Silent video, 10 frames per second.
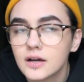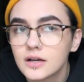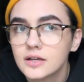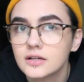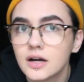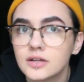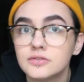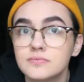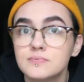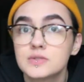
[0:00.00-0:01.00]

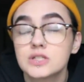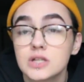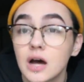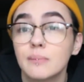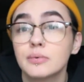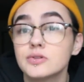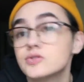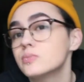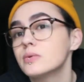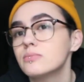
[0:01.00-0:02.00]
I stop
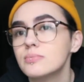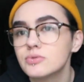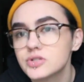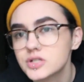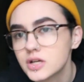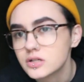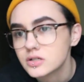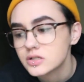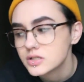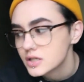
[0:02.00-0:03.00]
assuming people's
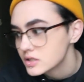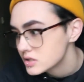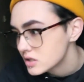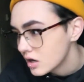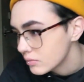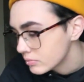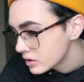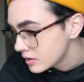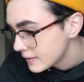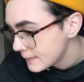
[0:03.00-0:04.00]
genders and I stop
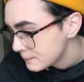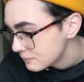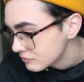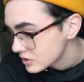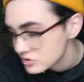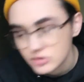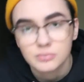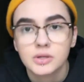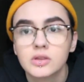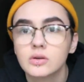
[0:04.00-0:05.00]

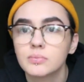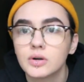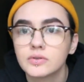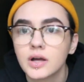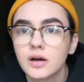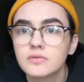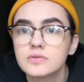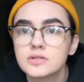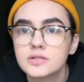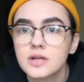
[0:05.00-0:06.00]
assuming their
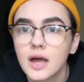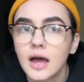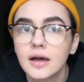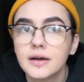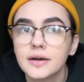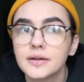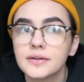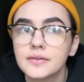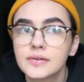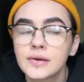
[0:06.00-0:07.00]
pronouns, and